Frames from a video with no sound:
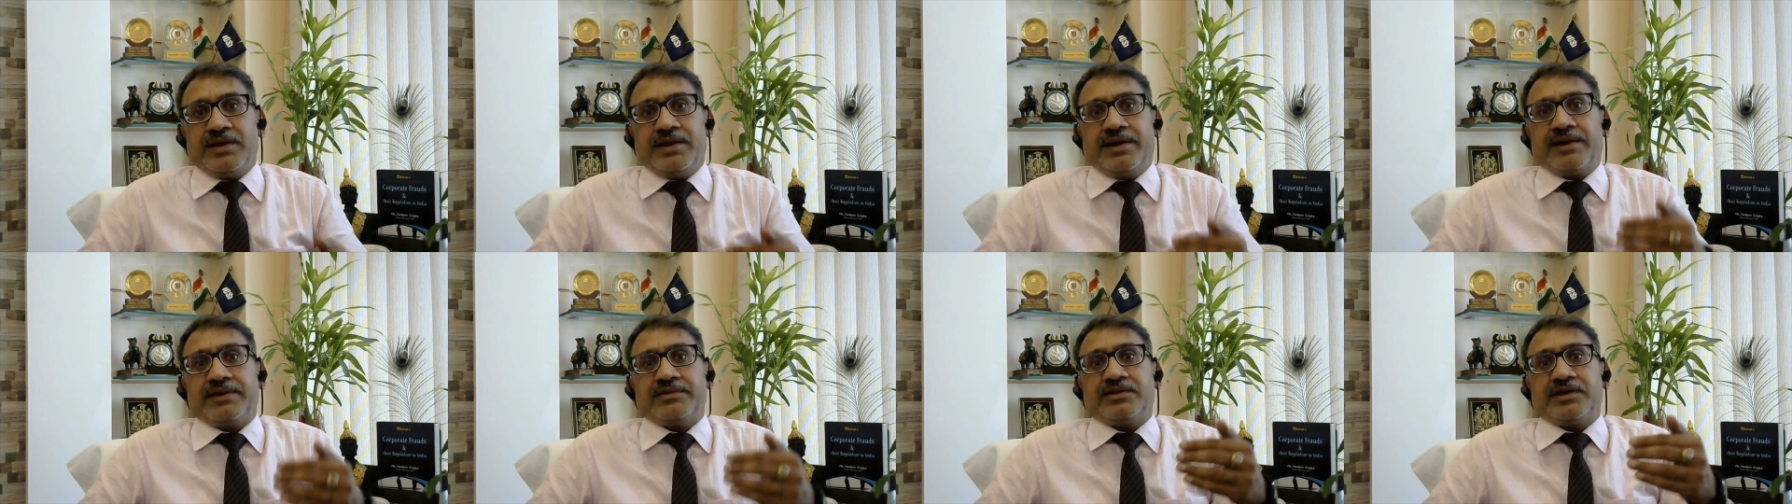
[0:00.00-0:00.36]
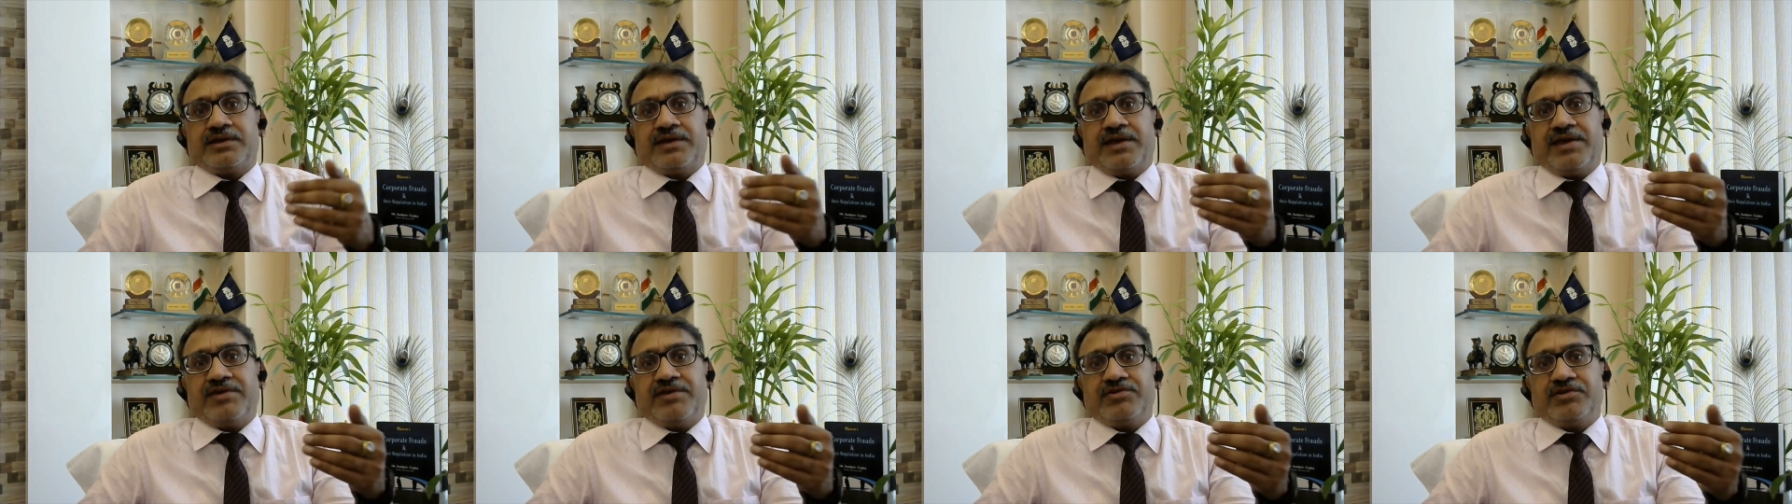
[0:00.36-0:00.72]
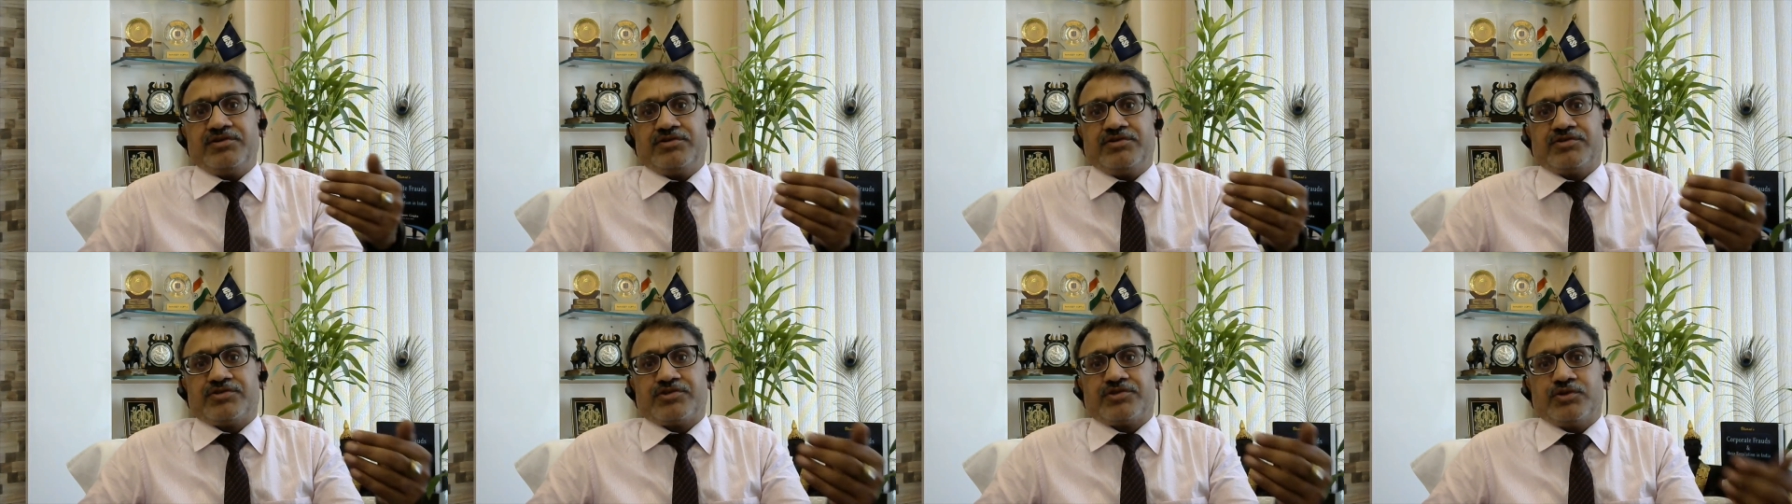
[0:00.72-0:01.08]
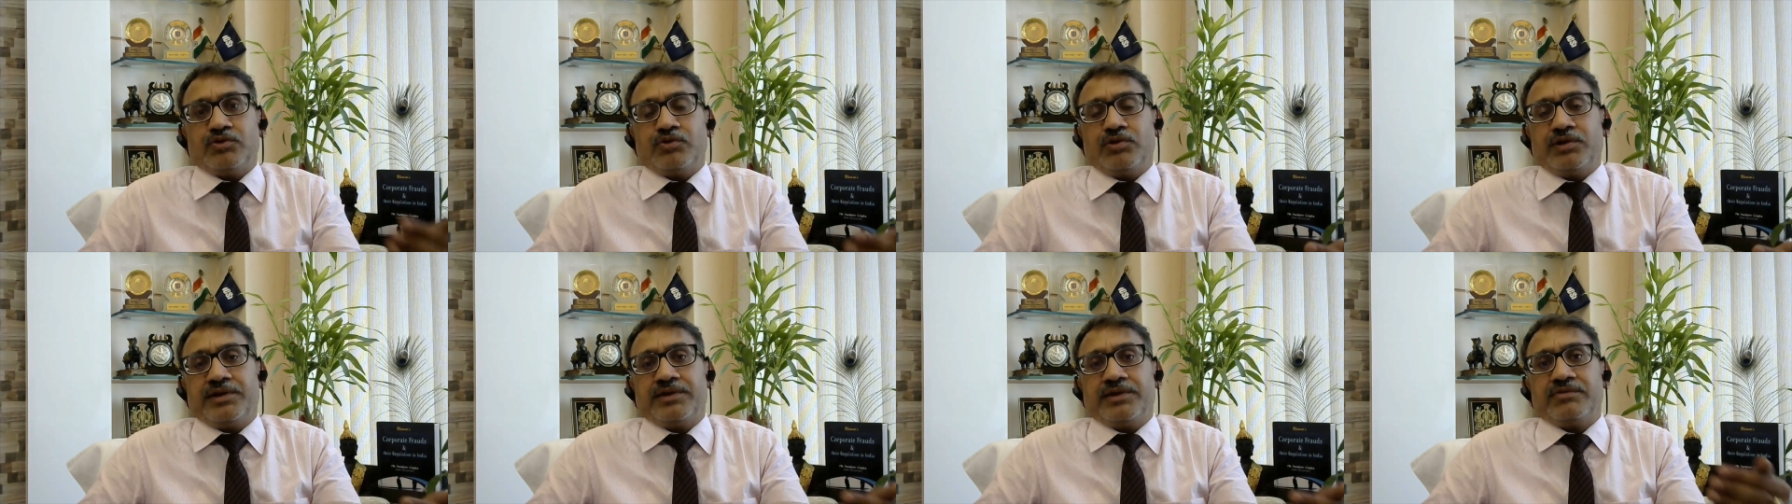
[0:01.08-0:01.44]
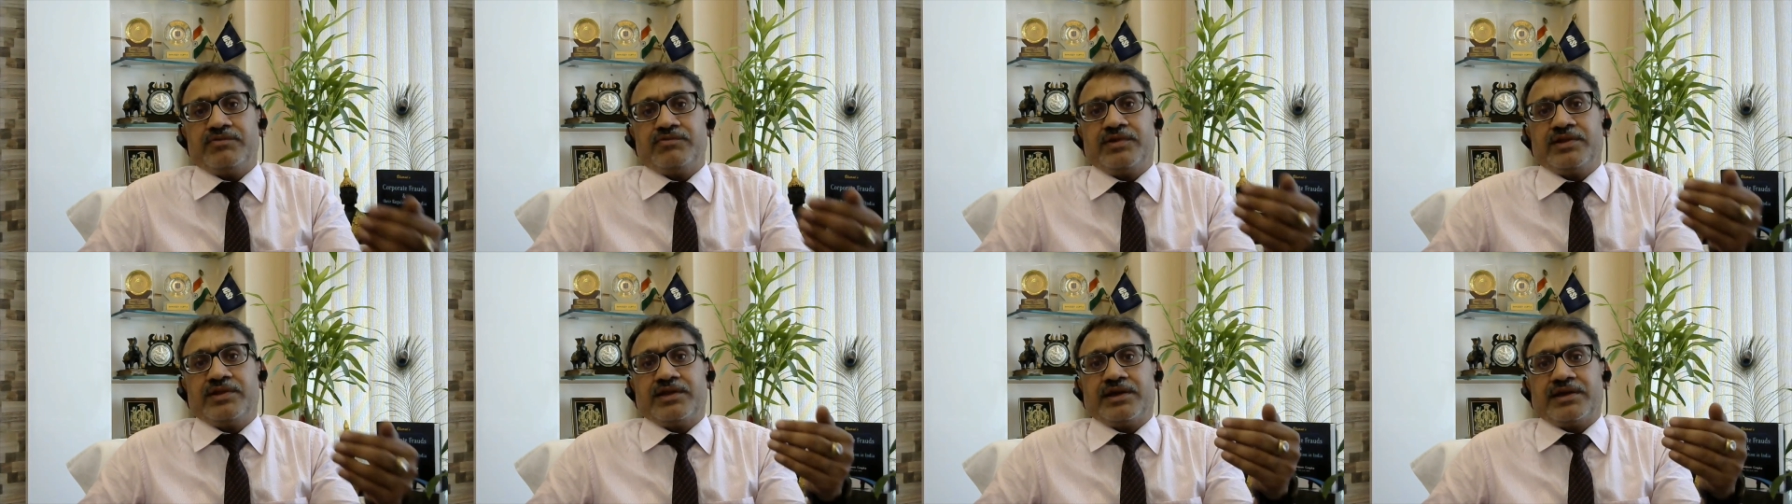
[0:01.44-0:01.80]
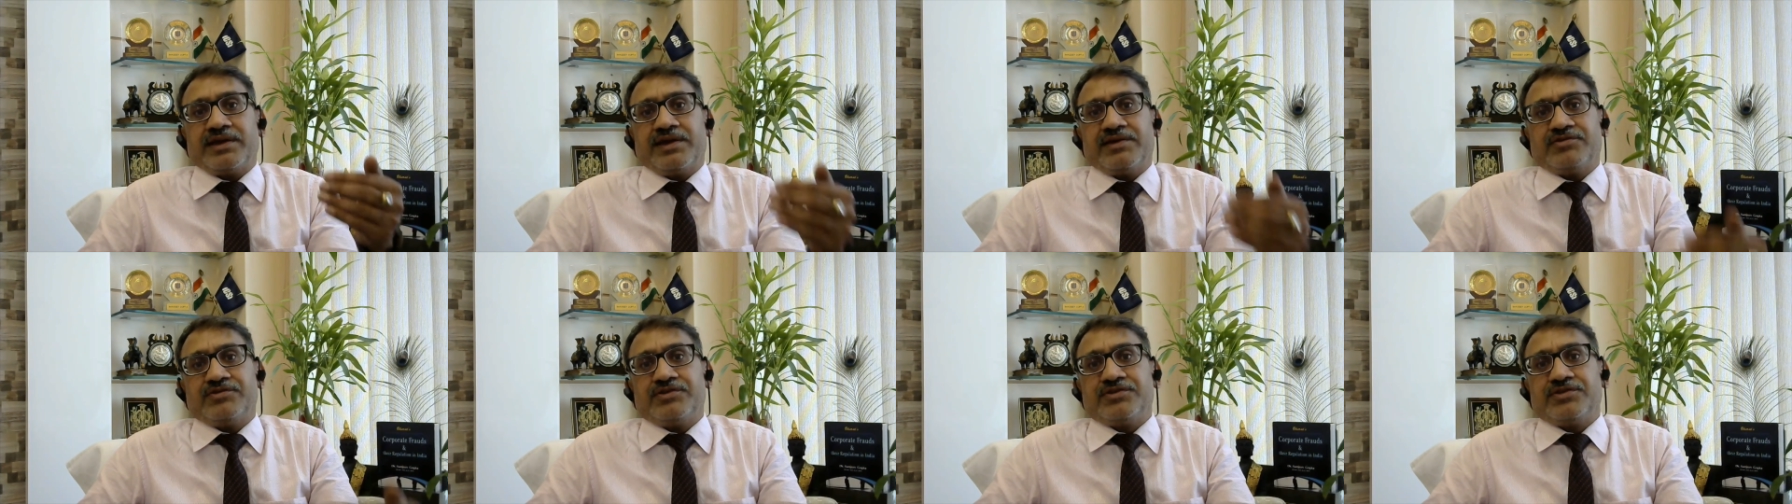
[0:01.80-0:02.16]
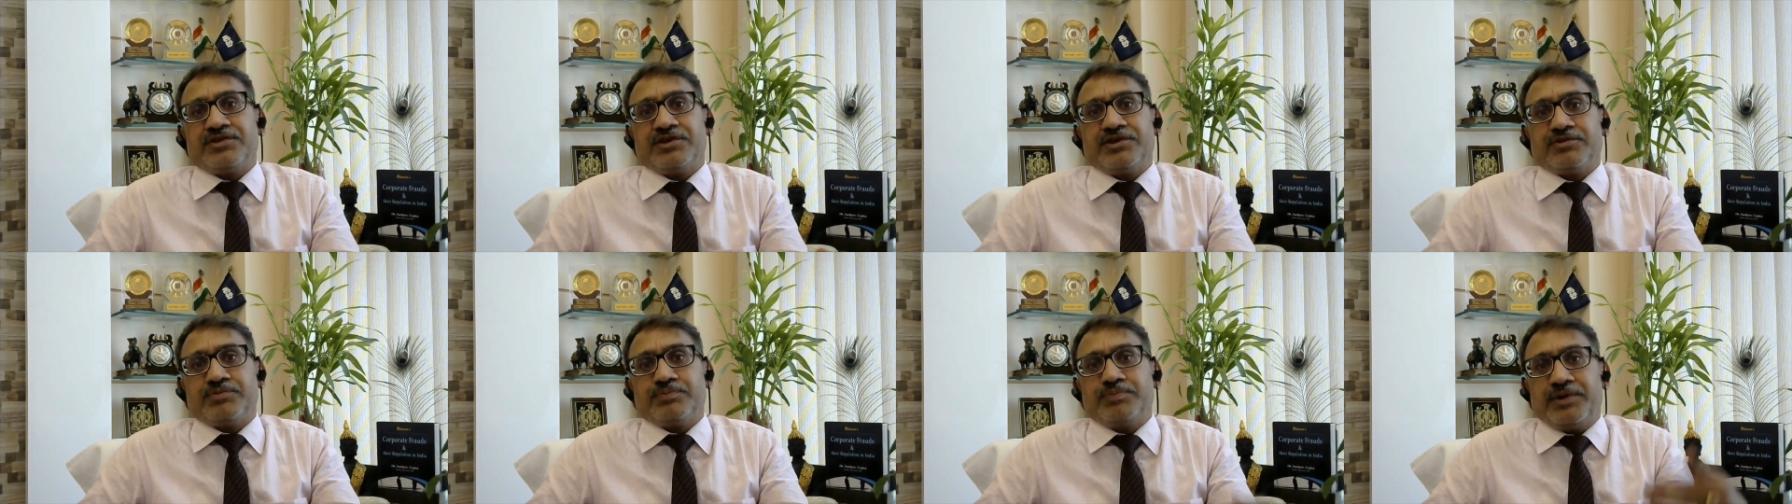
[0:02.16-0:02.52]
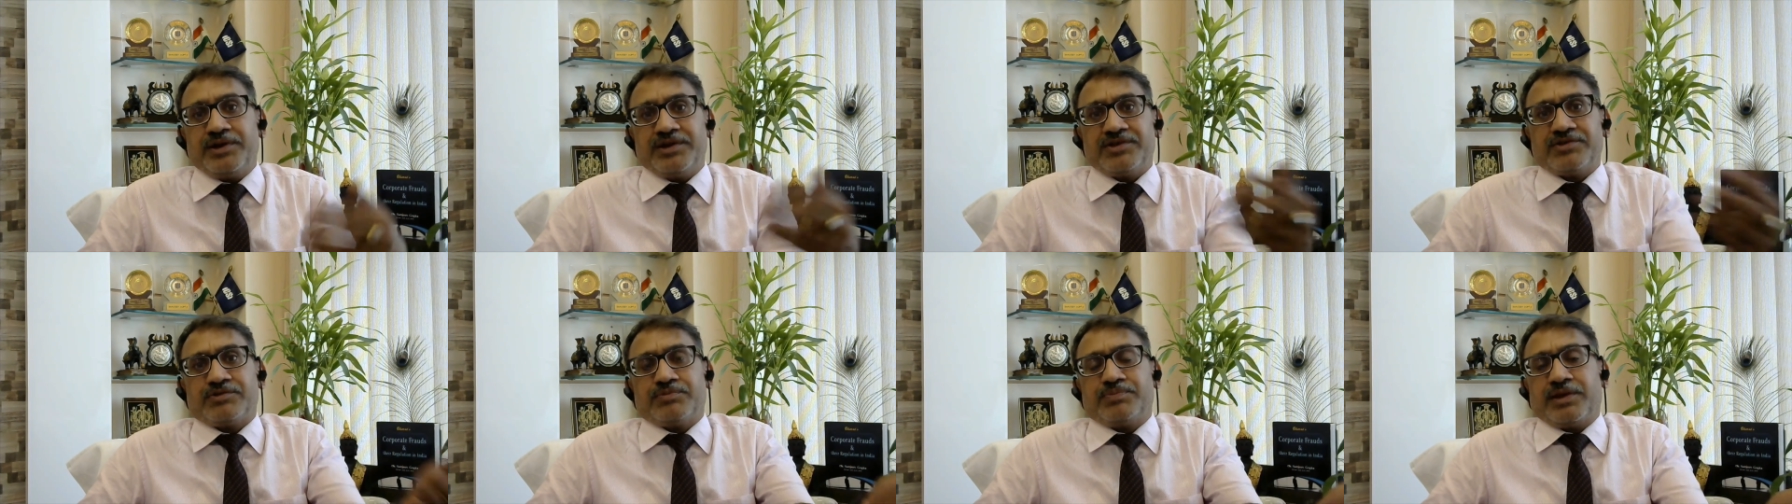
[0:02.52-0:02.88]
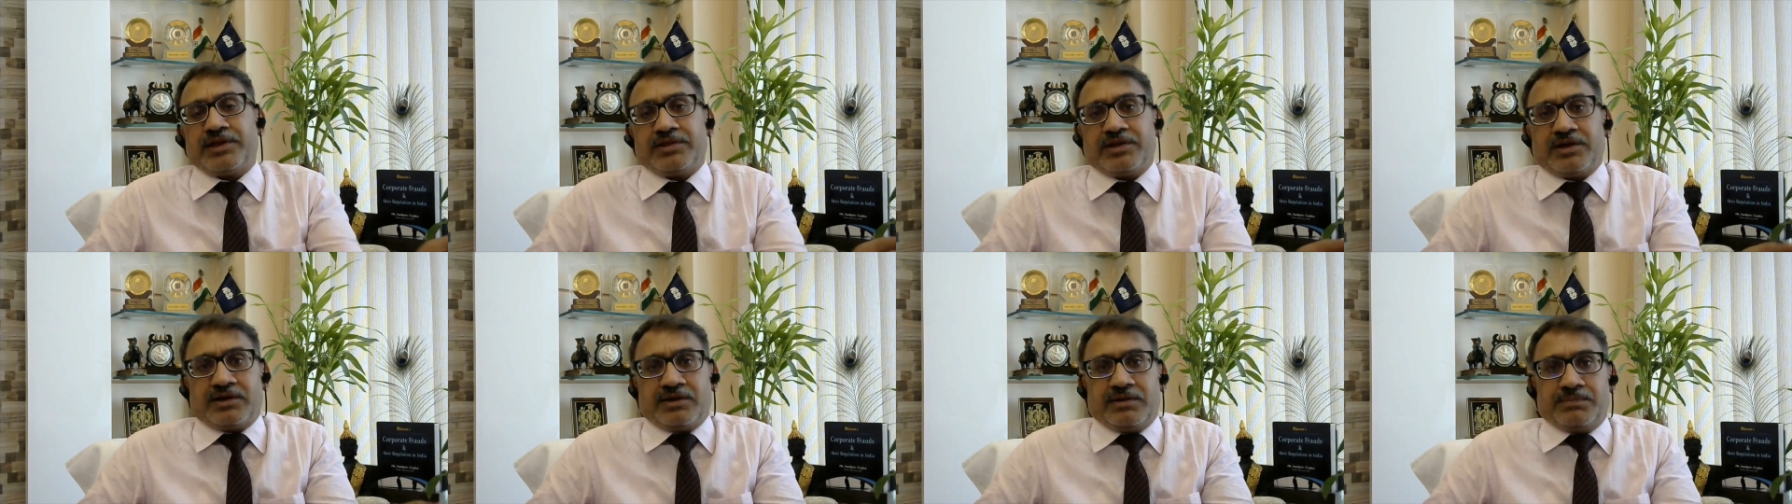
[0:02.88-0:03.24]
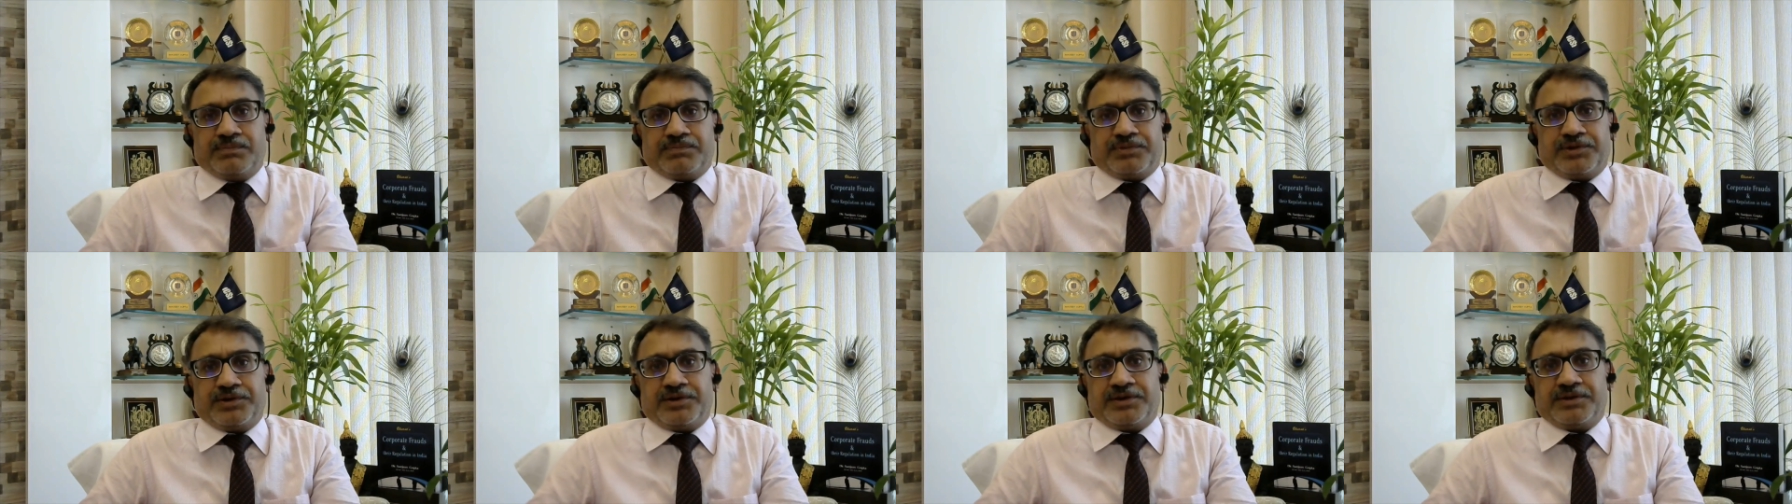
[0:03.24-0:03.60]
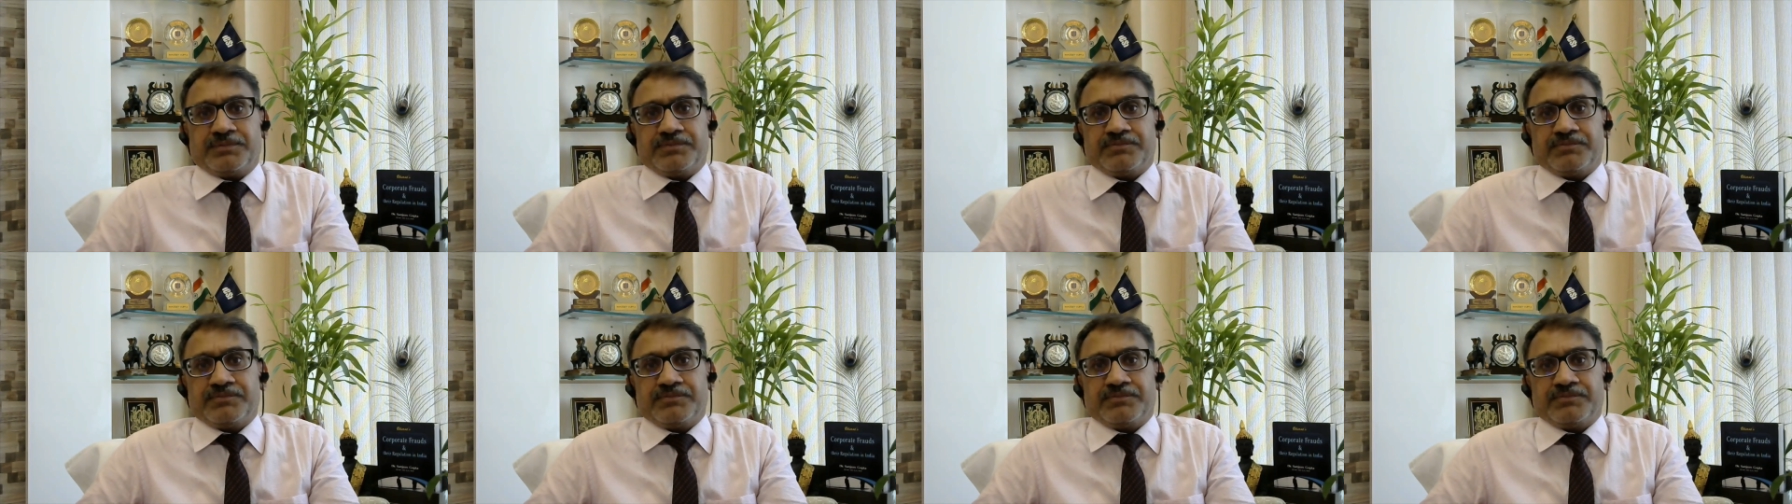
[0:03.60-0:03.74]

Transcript: and the cash is stolen when the cash is disbursed by the company.